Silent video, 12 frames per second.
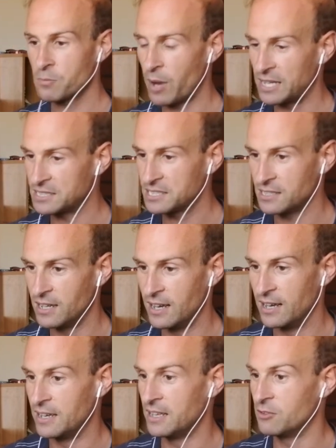pass.
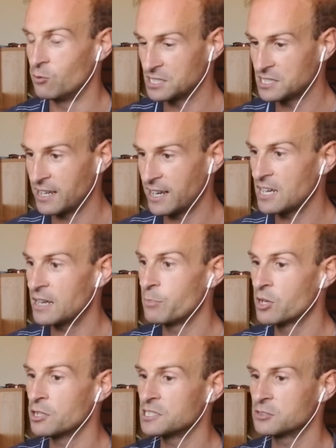And once again,
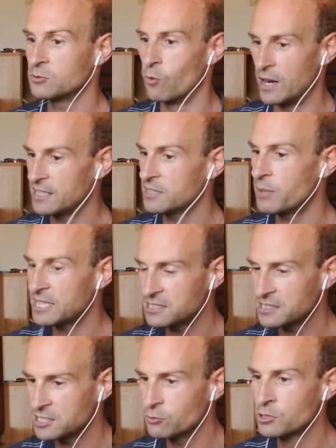because when it
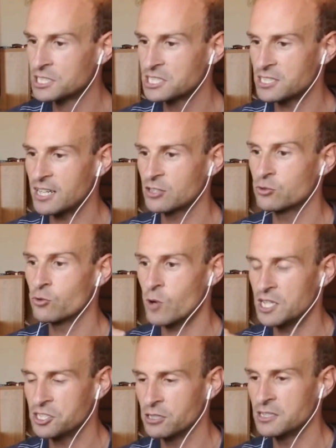passes, you will start to
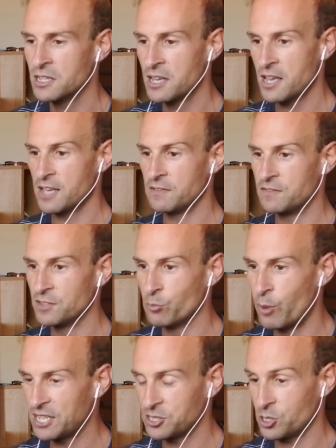gradually feel
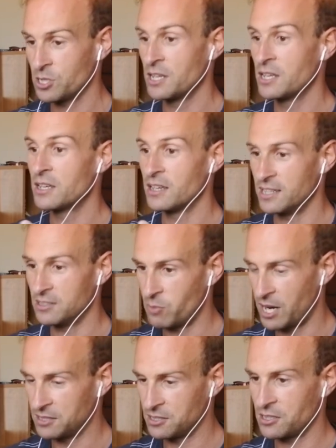better and
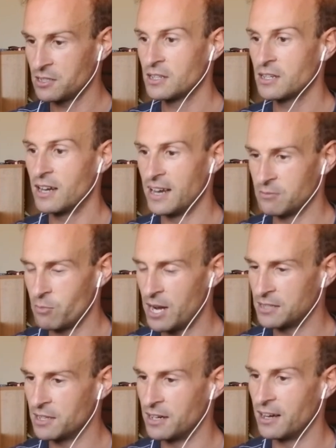better and
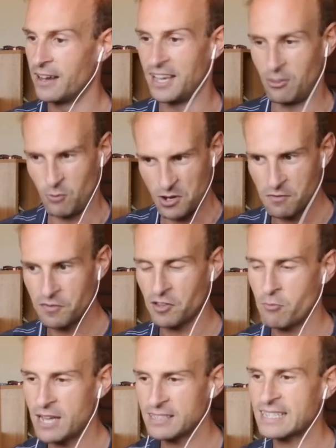better. And when you feel
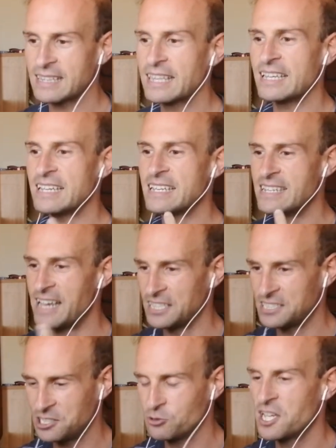better, then
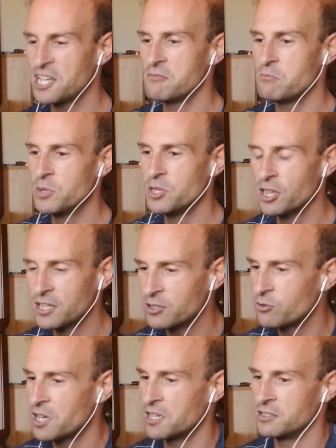yes, you can milk
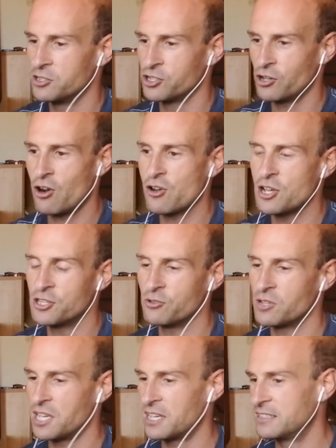it, you can enjoy it,
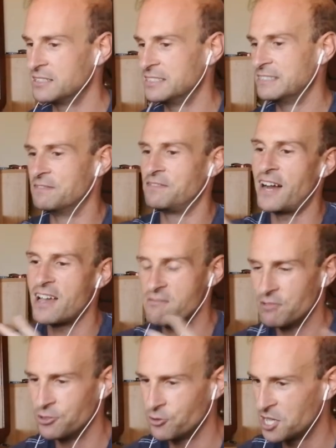you can
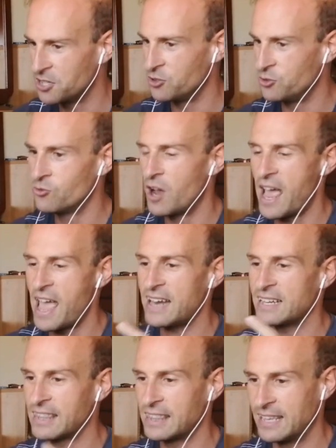vibe it, you can do
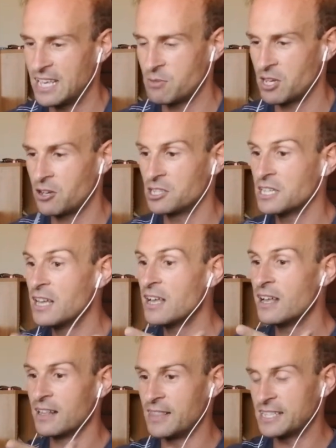anything, because
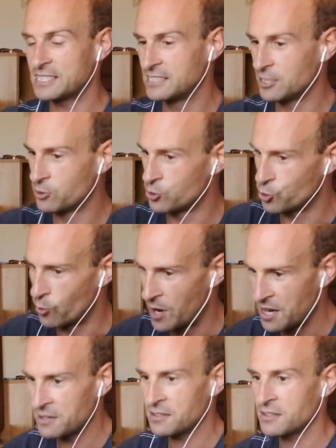that's the
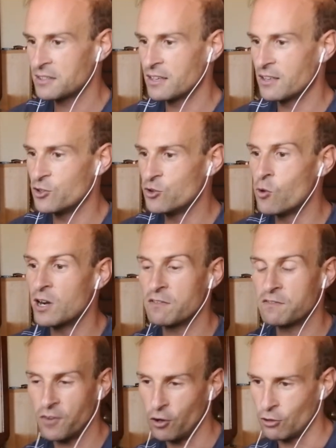train you want to
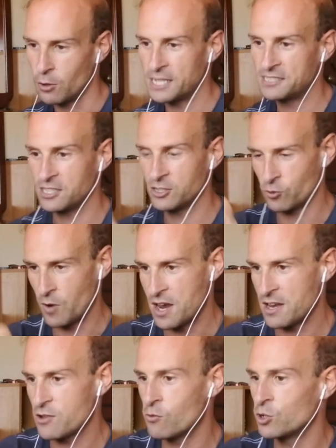follow, that's the
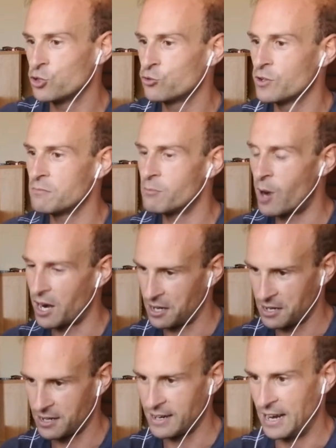train you want to
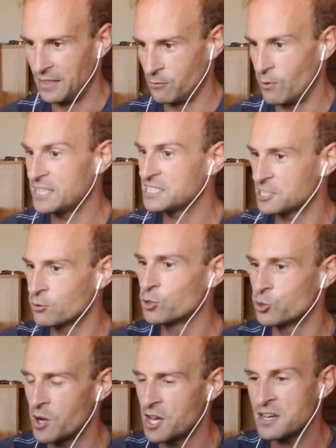embark. And when it's a
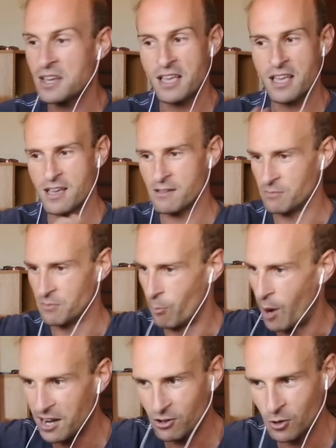good train,
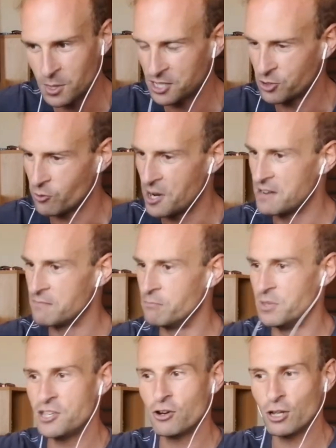embark on that train,
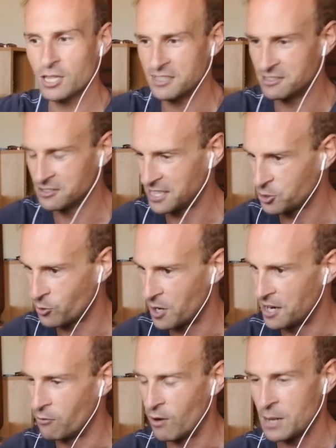be all in on that
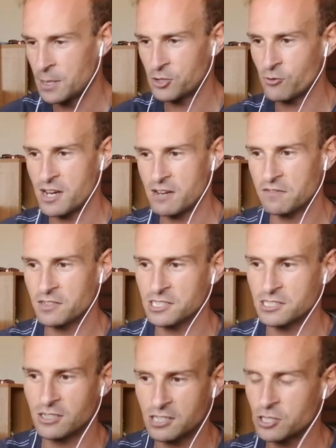train. When the train
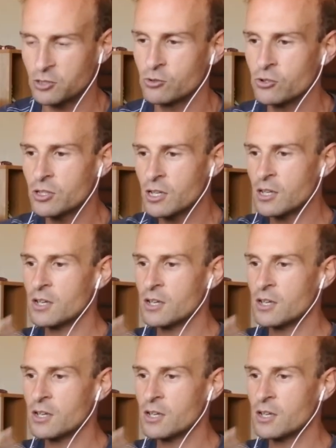feels not so good,